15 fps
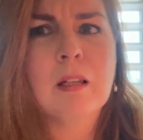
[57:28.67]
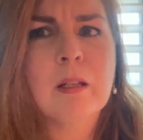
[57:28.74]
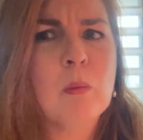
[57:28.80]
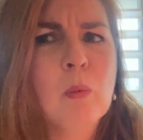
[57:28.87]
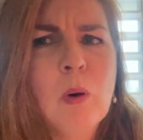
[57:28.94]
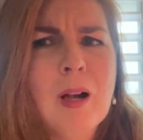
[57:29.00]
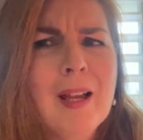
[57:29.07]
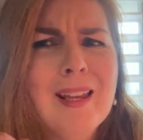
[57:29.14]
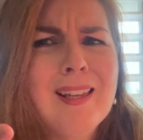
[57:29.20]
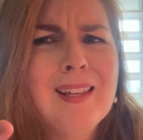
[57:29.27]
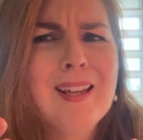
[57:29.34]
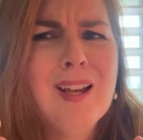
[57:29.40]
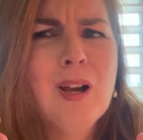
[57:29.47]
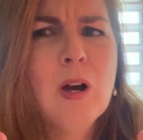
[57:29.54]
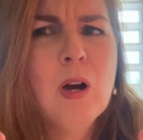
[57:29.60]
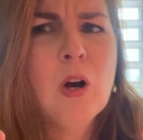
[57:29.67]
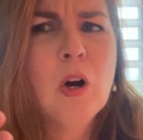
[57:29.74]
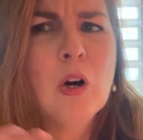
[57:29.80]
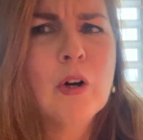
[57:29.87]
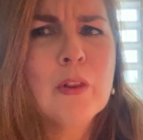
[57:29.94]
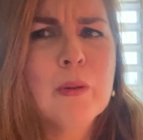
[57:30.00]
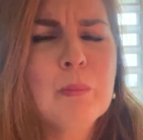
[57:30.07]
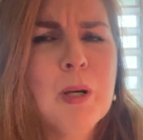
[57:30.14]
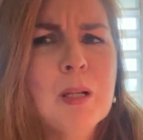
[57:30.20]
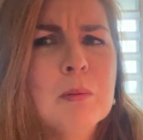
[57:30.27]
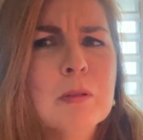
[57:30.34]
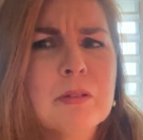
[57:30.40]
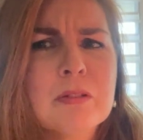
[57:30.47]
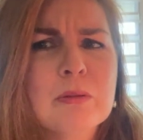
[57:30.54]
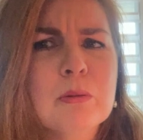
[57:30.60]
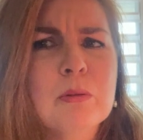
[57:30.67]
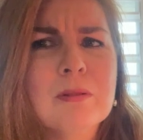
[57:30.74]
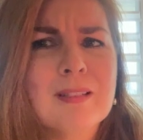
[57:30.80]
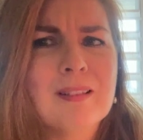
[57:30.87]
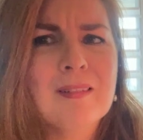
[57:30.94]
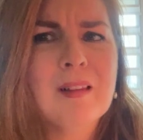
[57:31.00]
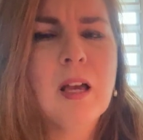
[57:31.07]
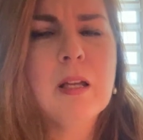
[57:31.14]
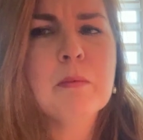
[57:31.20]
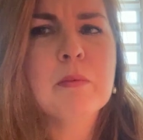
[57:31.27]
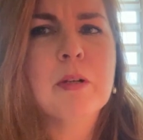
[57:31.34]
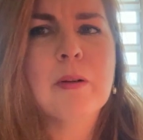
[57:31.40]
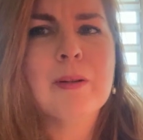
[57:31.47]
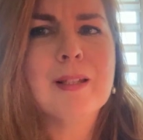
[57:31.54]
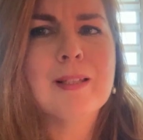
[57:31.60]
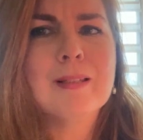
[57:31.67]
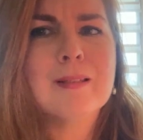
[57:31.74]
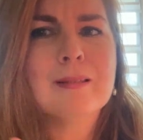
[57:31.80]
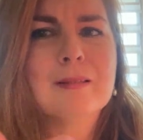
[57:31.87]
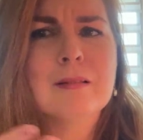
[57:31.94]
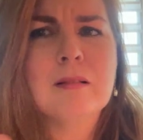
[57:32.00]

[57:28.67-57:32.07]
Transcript: Like, why are the public schools and libraries